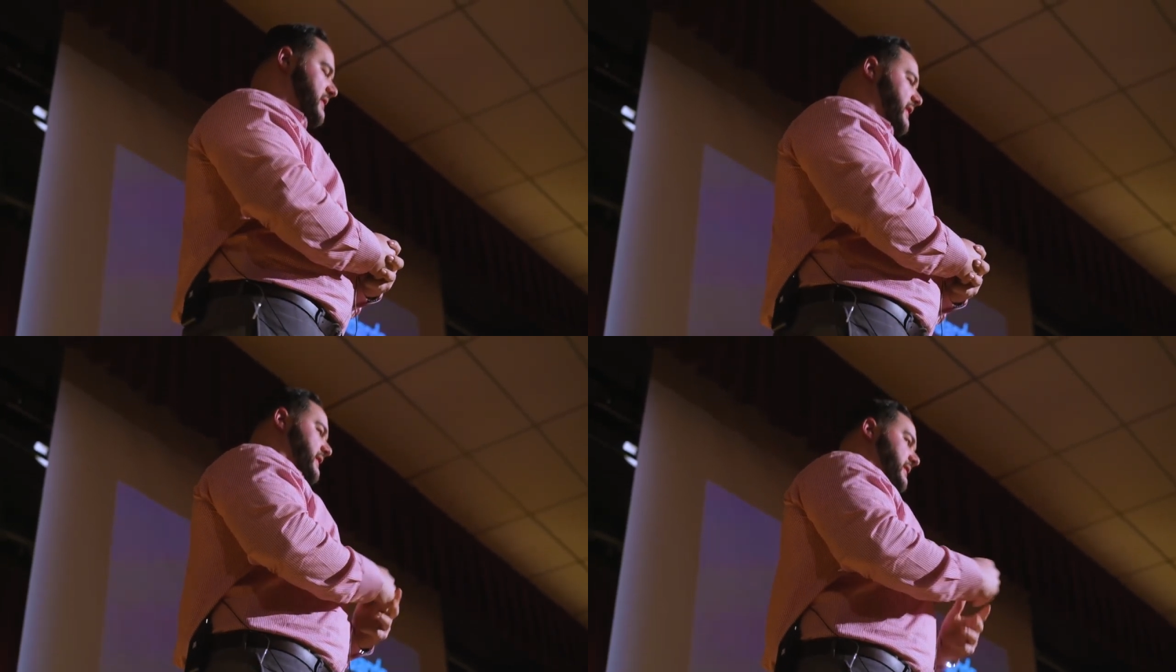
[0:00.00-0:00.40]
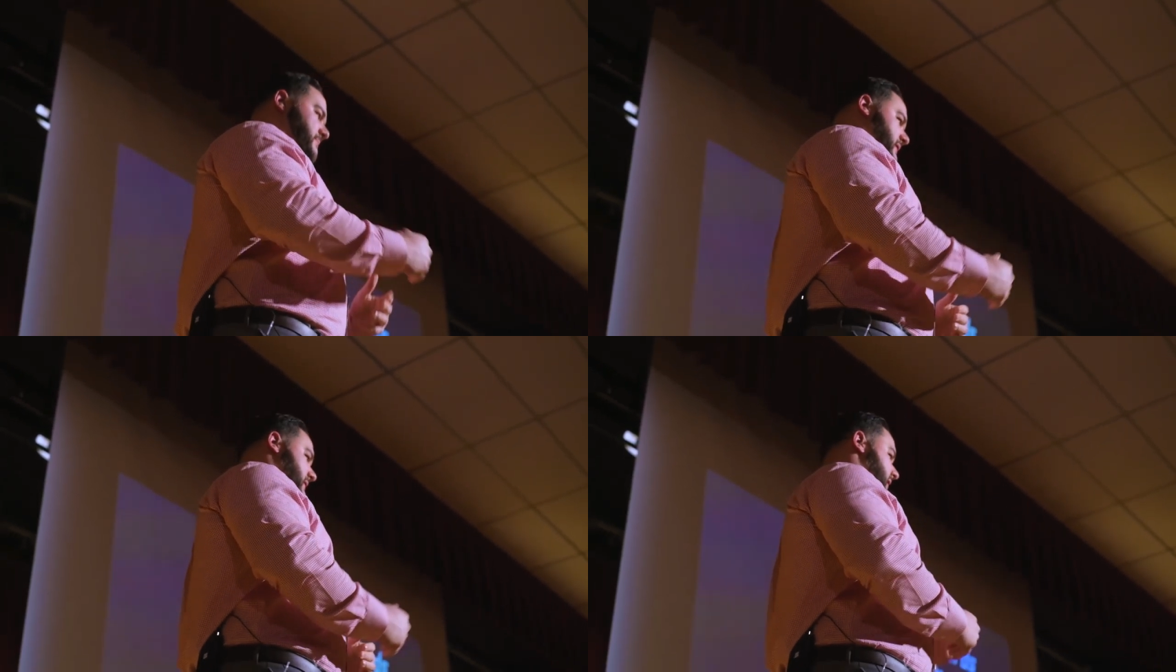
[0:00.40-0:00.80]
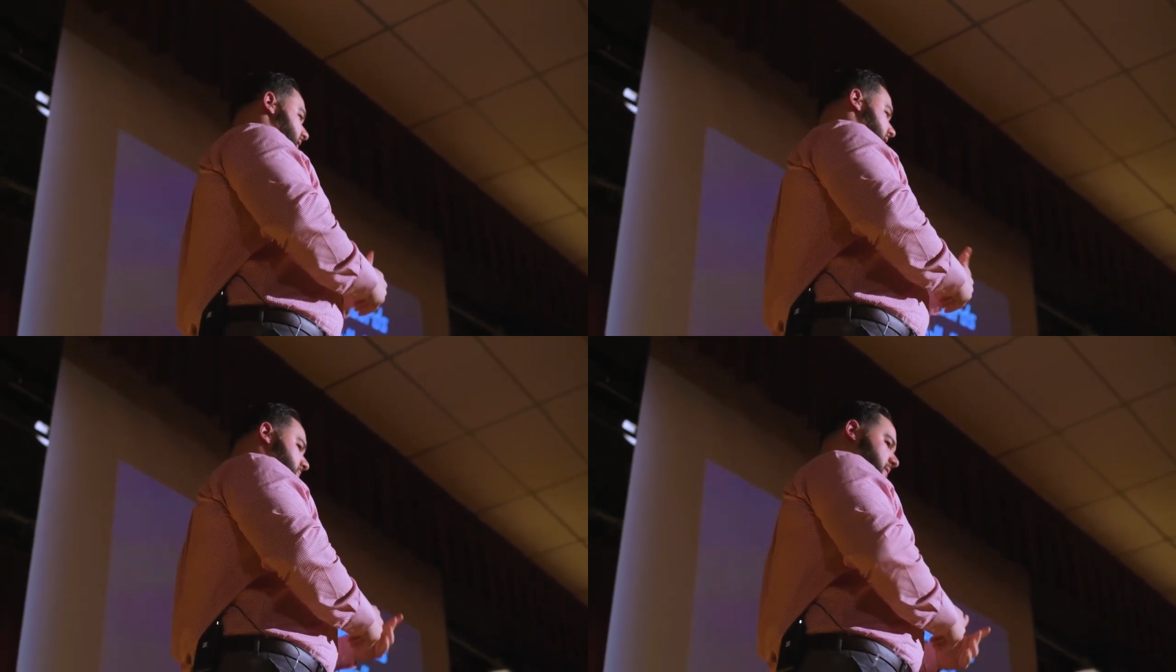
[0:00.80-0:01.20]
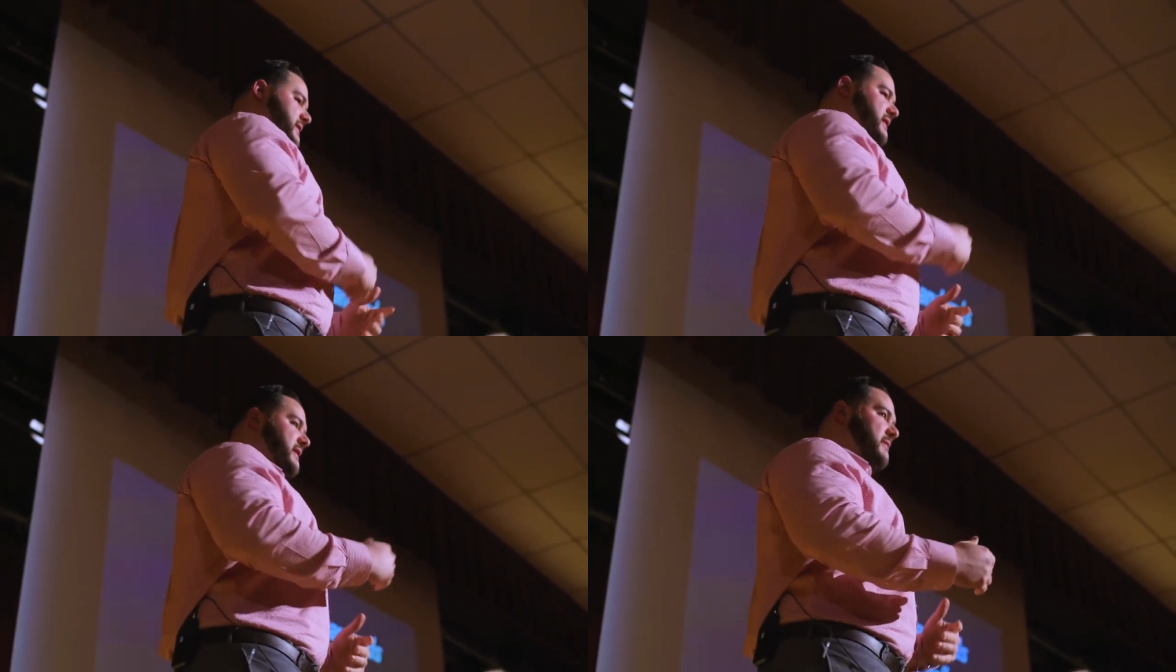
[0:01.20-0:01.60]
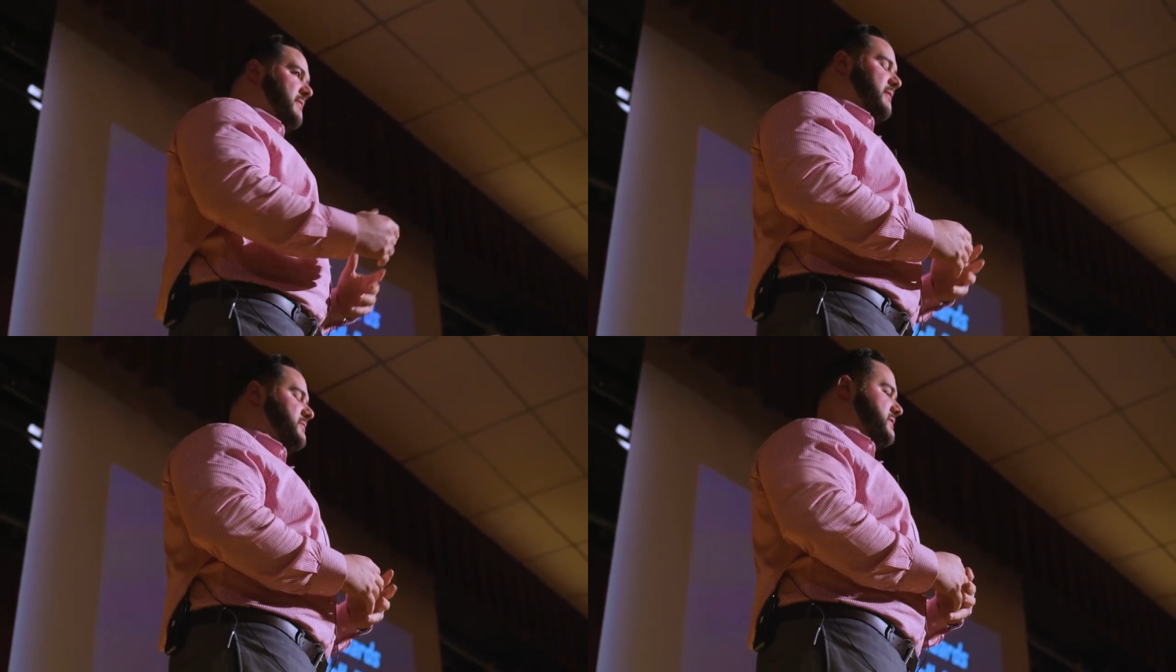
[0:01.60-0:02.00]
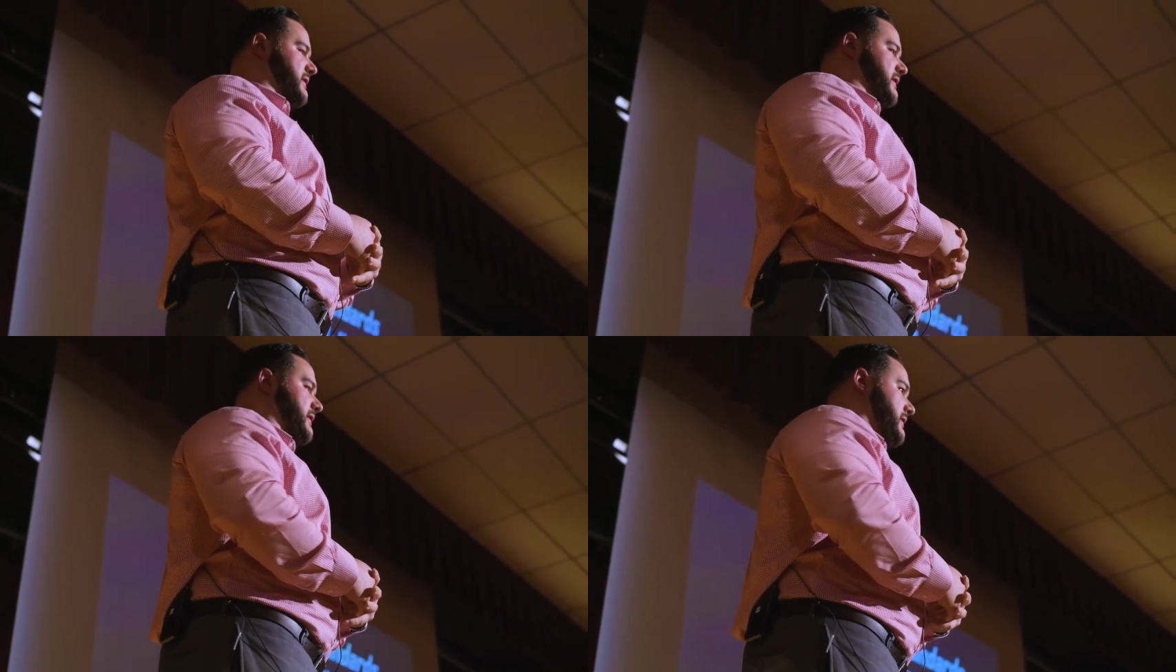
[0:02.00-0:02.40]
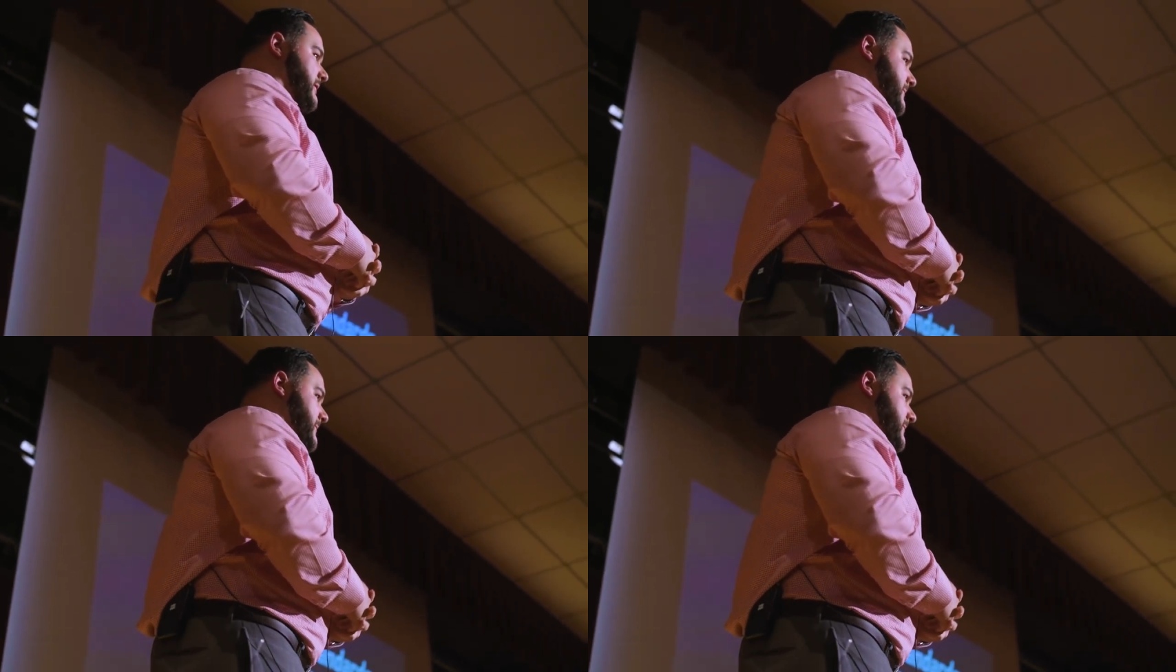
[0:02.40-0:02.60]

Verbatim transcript: kind of hit me, kind of hit me, kind of hit me. I'm just like,